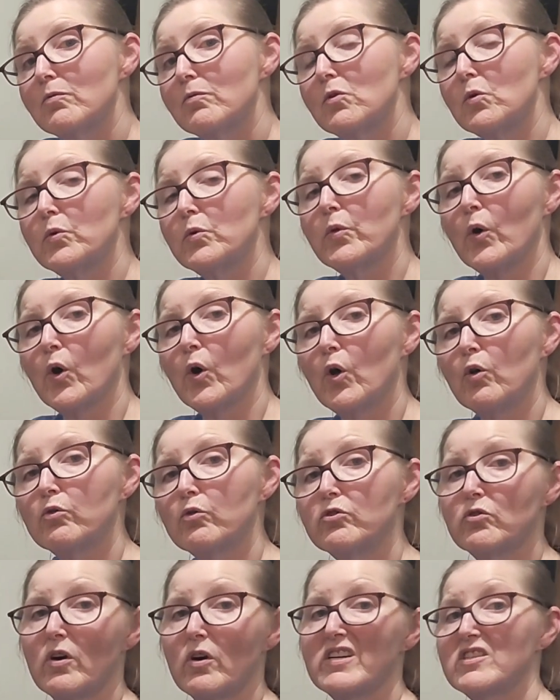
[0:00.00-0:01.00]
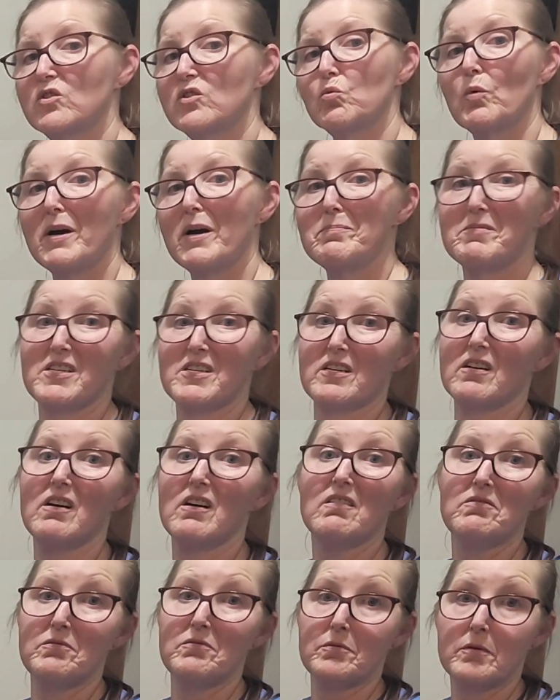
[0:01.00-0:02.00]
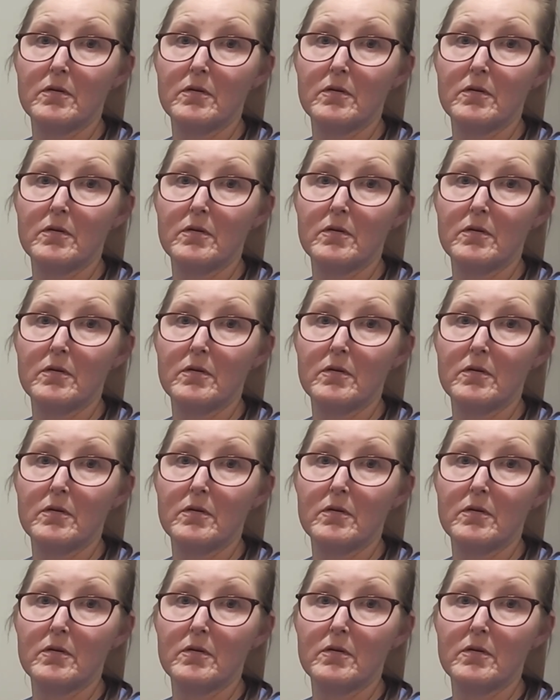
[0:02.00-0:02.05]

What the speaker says: through the hole, so I just wiped it off.